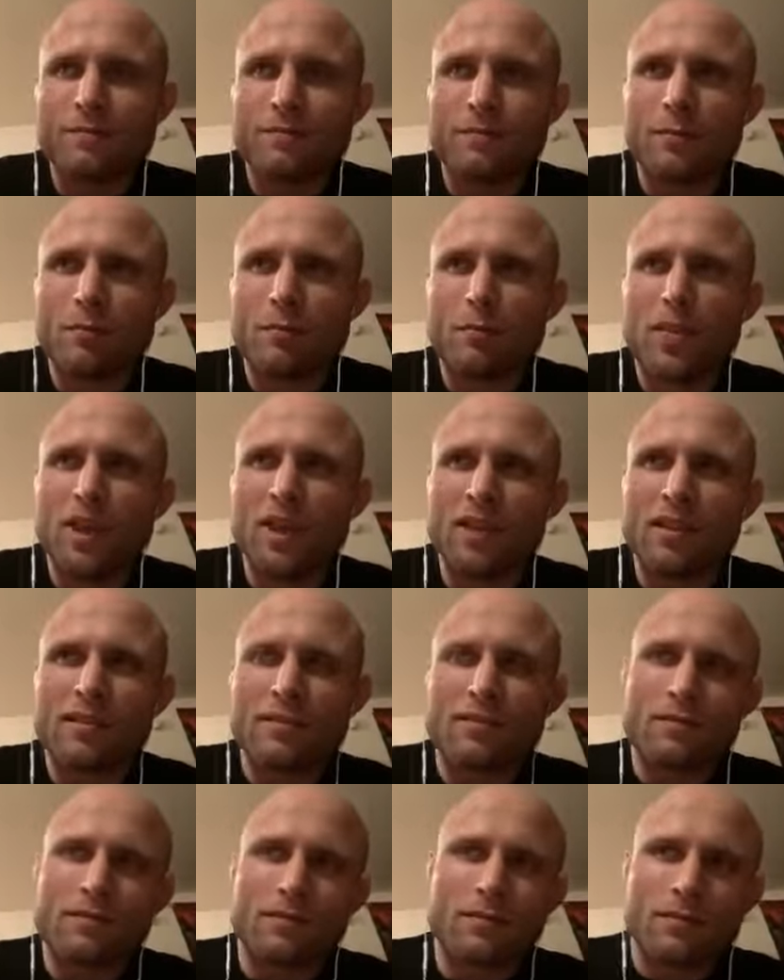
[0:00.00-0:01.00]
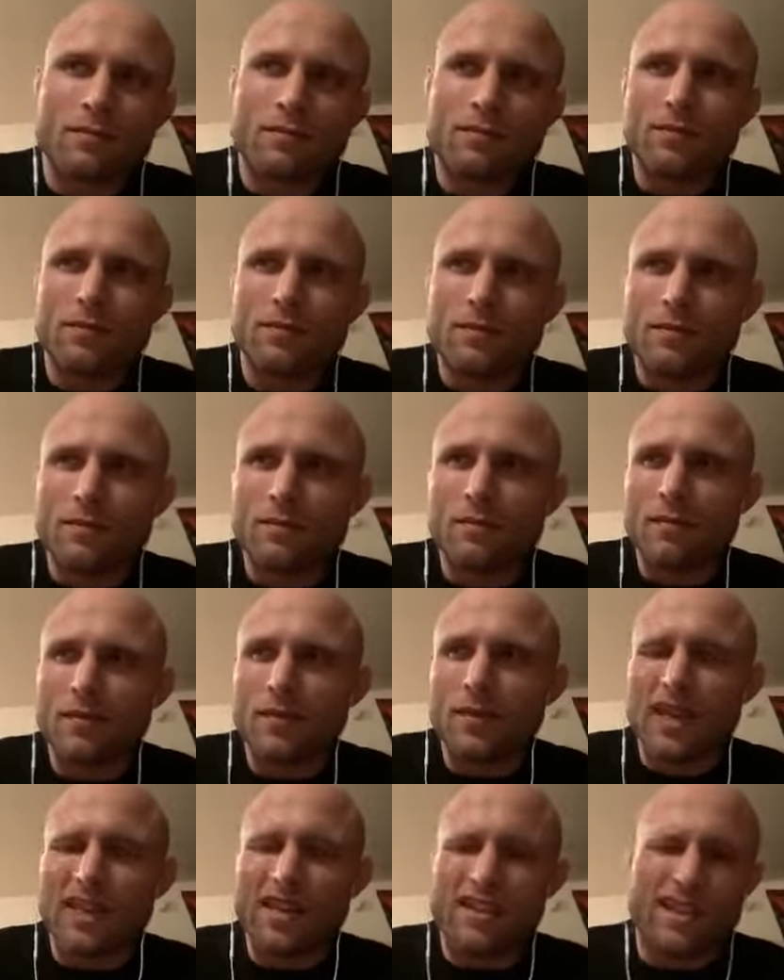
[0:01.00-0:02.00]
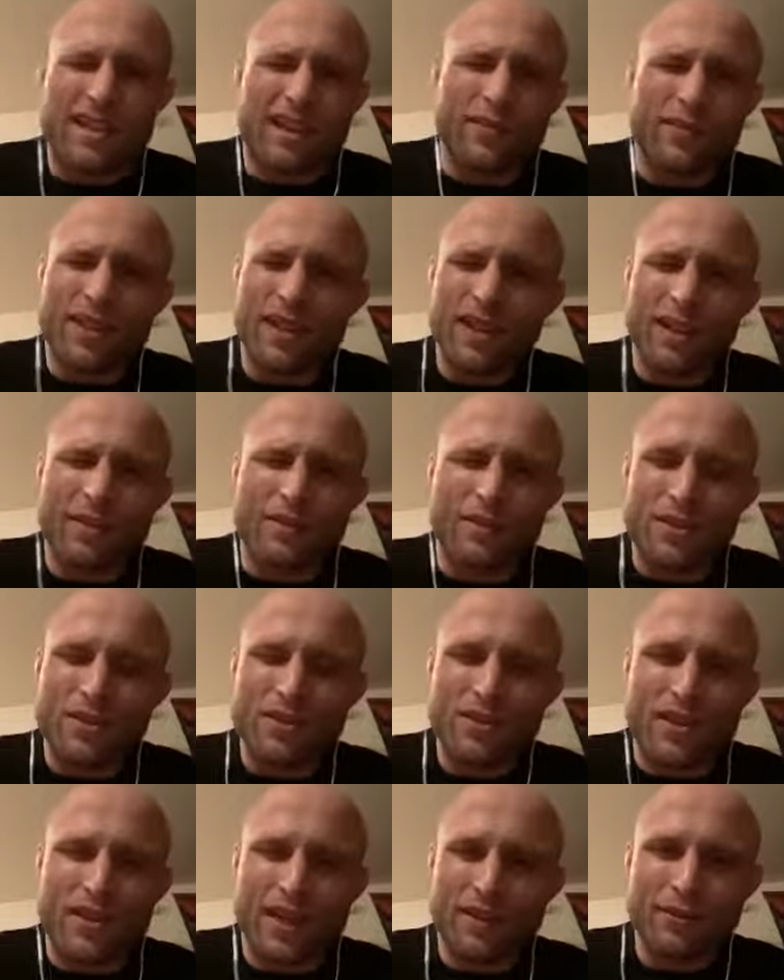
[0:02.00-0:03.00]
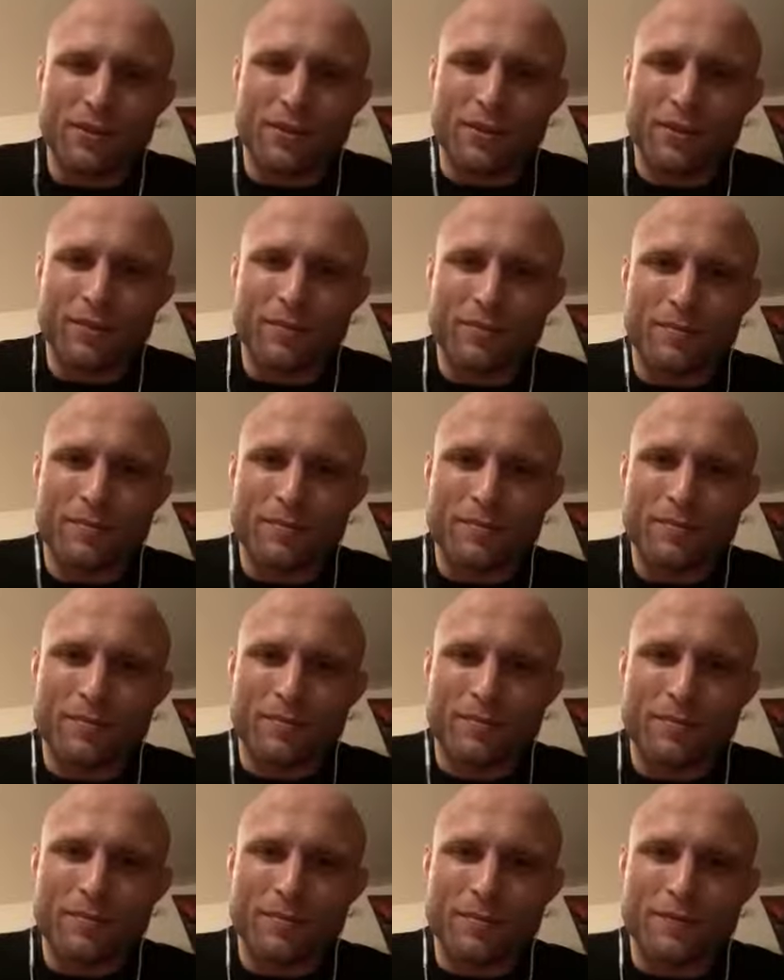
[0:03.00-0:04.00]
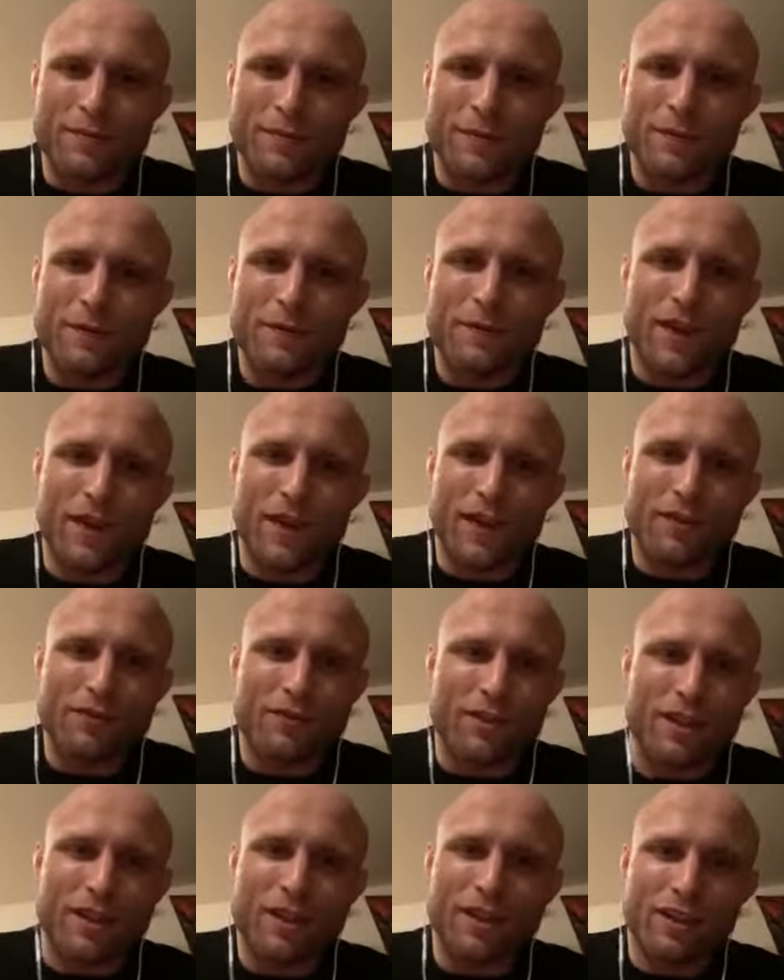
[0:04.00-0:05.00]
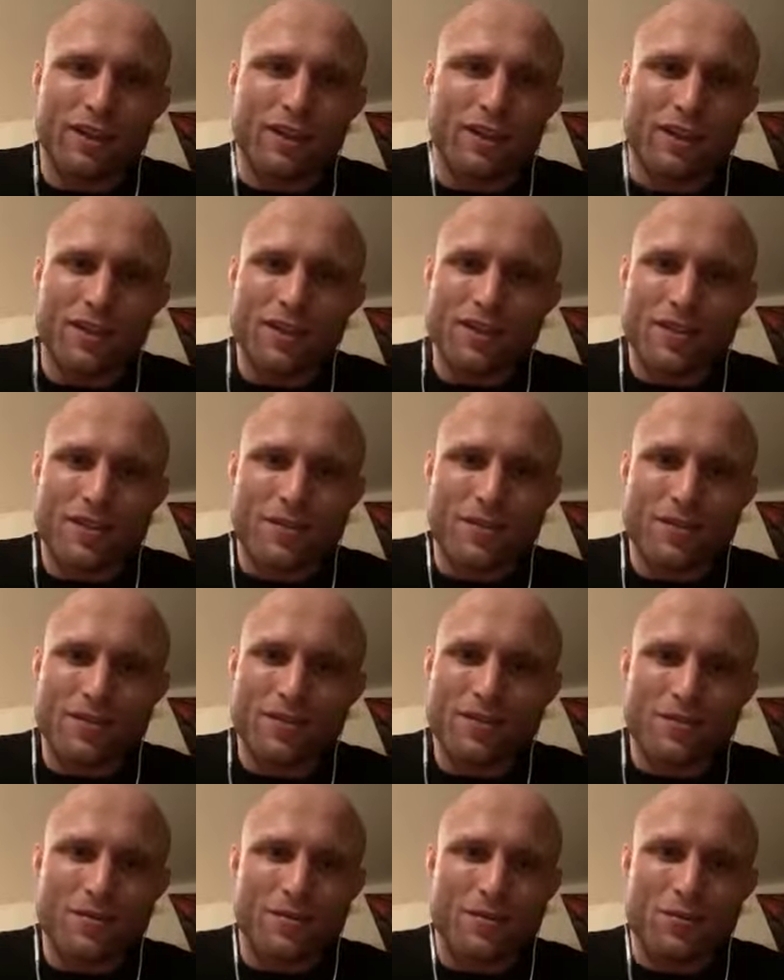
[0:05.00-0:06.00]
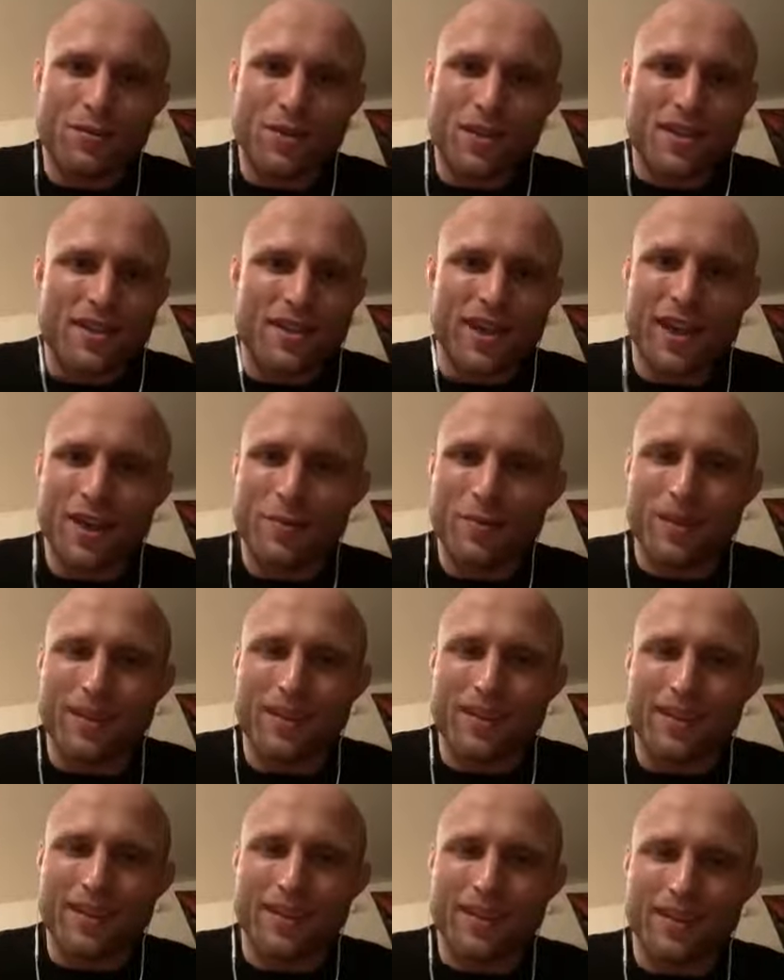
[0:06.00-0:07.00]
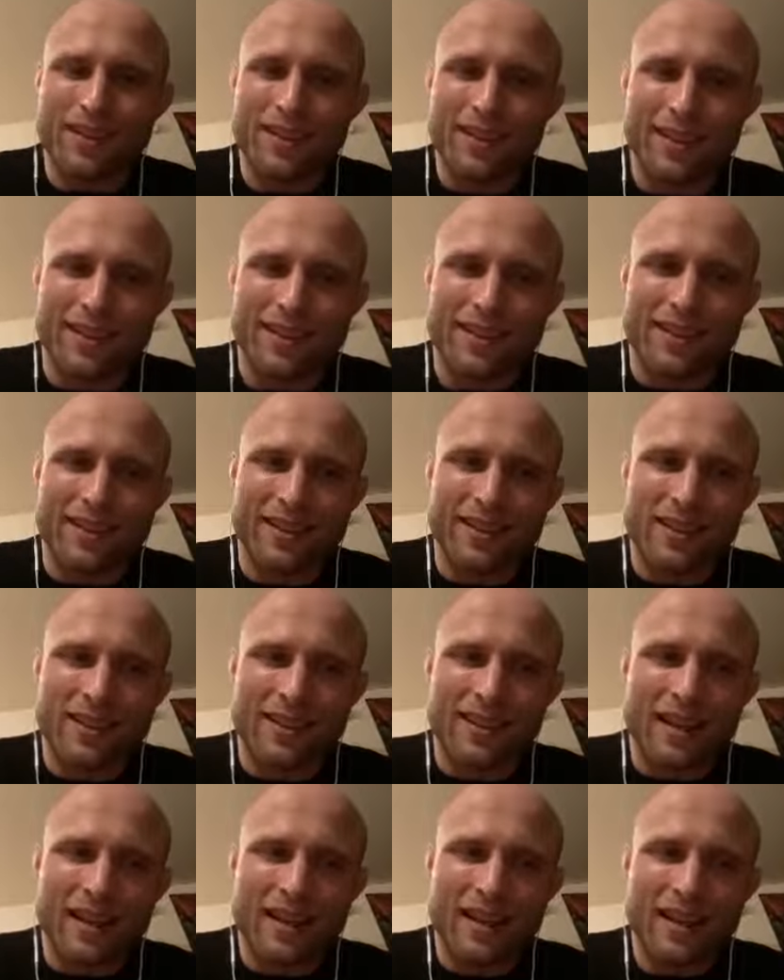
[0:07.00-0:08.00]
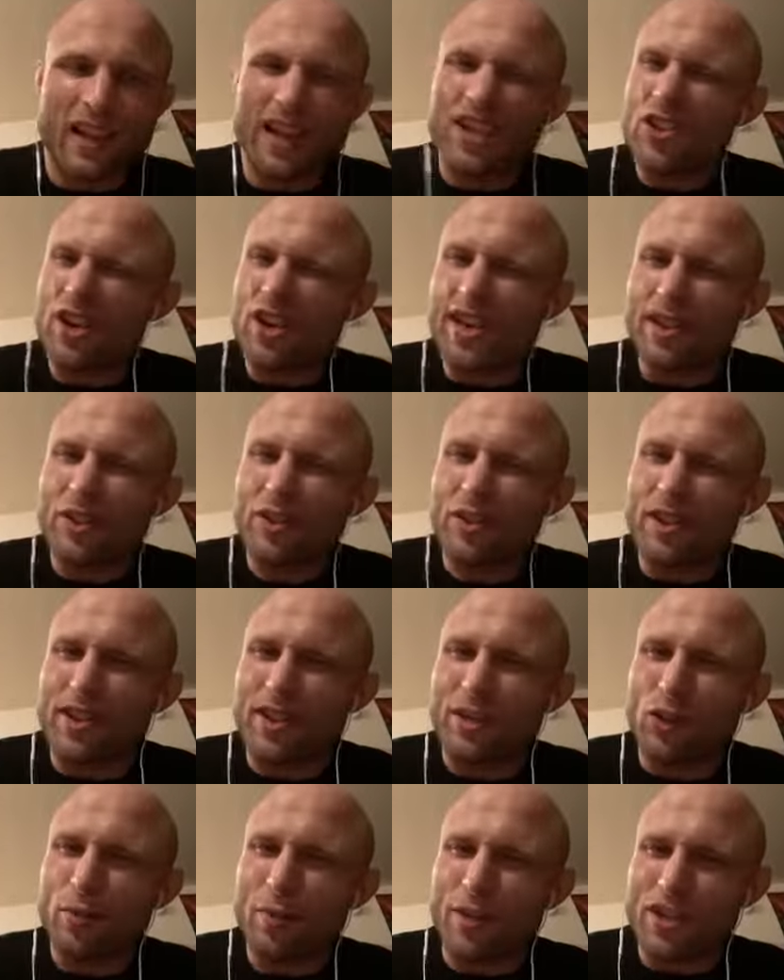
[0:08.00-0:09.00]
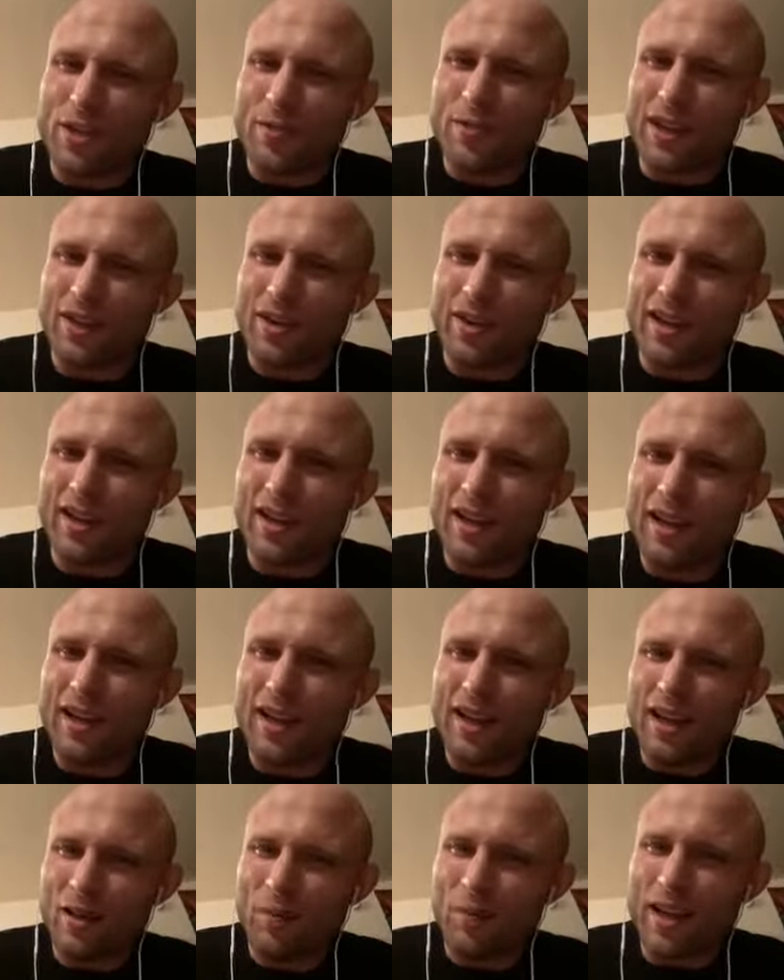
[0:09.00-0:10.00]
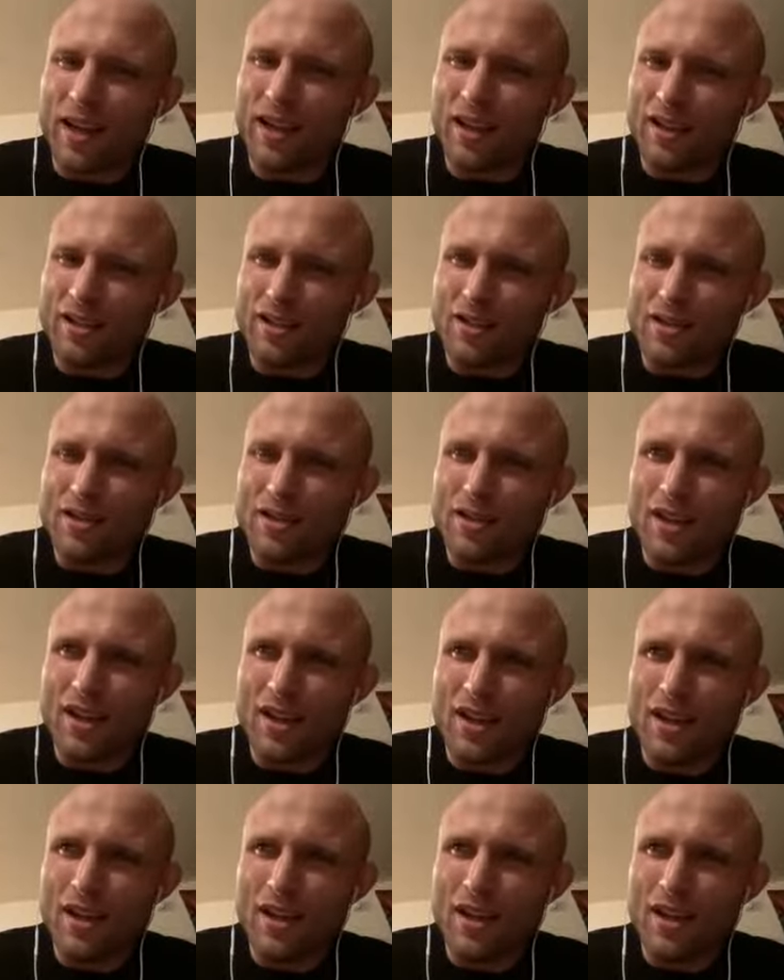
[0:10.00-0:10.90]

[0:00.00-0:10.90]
But at the same time, you just have to fight regardless what's happening. And I try not to think too much about it, because